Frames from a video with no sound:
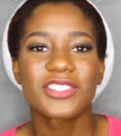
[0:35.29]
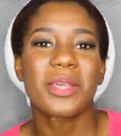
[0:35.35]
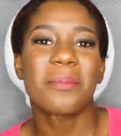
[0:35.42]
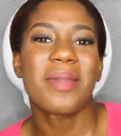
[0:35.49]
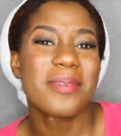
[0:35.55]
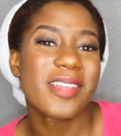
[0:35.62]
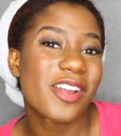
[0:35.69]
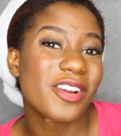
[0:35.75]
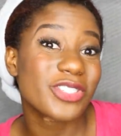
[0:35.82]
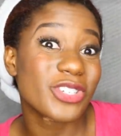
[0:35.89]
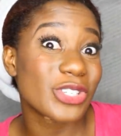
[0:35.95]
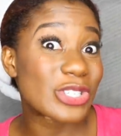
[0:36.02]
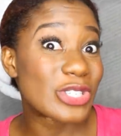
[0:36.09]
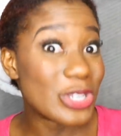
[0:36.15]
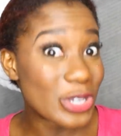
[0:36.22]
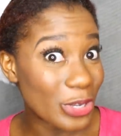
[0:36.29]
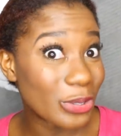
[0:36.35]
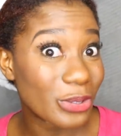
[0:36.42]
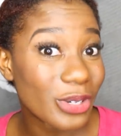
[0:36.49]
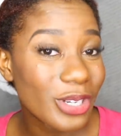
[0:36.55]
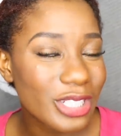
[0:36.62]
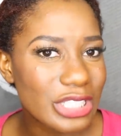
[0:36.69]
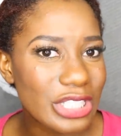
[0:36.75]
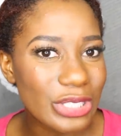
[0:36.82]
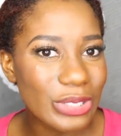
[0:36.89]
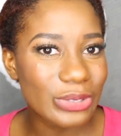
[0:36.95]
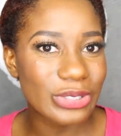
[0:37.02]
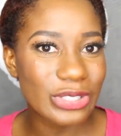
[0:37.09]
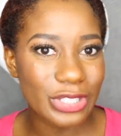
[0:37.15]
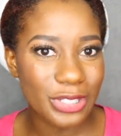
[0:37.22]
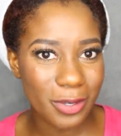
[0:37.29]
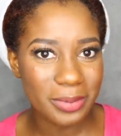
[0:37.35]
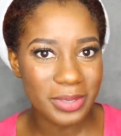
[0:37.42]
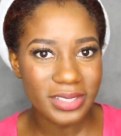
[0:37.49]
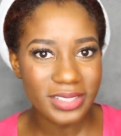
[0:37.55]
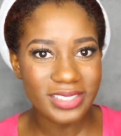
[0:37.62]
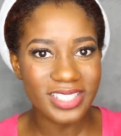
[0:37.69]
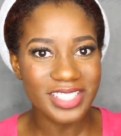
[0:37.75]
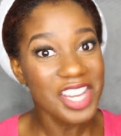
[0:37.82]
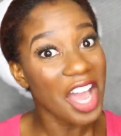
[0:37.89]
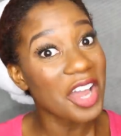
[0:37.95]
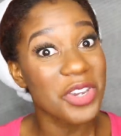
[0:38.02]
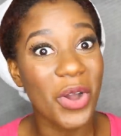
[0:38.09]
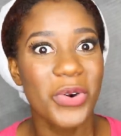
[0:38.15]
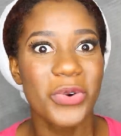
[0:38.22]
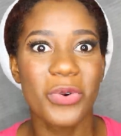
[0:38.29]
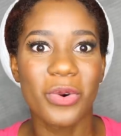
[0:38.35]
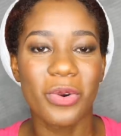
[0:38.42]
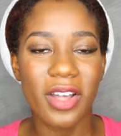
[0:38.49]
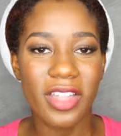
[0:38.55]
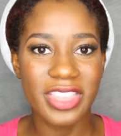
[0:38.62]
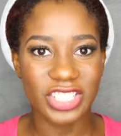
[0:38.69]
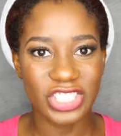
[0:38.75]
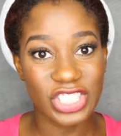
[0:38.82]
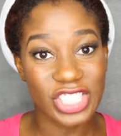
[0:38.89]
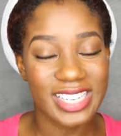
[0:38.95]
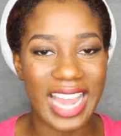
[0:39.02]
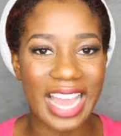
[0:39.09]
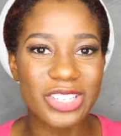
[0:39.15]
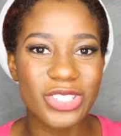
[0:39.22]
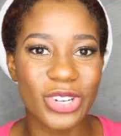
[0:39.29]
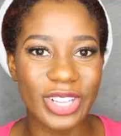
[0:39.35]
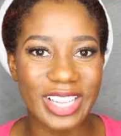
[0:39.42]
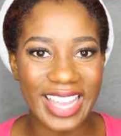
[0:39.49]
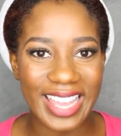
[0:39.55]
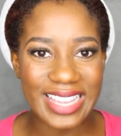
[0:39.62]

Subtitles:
So maybe you're just new to YouTube to not know who Thechicnatural